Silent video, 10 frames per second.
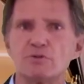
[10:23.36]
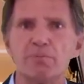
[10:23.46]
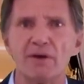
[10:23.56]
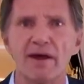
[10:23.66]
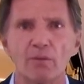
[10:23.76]

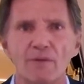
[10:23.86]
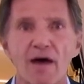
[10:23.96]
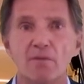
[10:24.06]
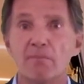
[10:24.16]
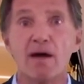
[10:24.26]
this plant
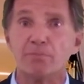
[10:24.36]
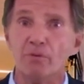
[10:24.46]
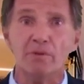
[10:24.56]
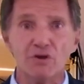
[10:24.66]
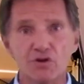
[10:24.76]
without my
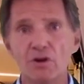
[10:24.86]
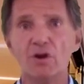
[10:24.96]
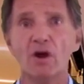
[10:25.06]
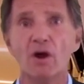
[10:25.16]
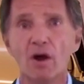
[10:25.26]

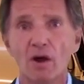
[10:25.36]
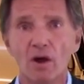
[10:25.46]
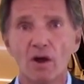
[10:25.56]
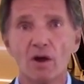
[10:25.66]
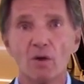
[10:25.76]
permission?
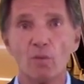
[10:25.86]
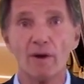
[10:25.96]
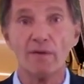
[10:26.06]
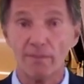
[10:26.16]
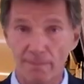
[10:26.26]

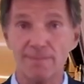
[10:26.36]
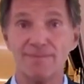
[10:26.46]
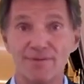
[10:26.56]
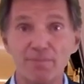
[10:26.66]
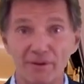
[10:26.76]
Well,
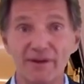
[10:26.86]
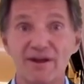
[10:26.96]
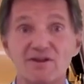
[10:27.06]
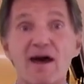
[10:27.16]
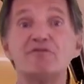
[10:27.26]
the
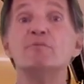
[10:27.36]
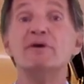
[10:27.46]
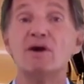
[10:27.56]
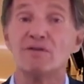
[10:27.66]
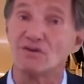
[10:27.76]
police have
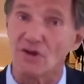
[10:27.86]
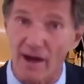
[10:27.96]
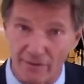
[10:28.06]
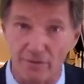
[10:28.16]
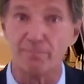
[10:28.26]
to be on the
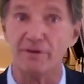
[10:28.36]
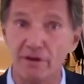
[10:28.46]
side of the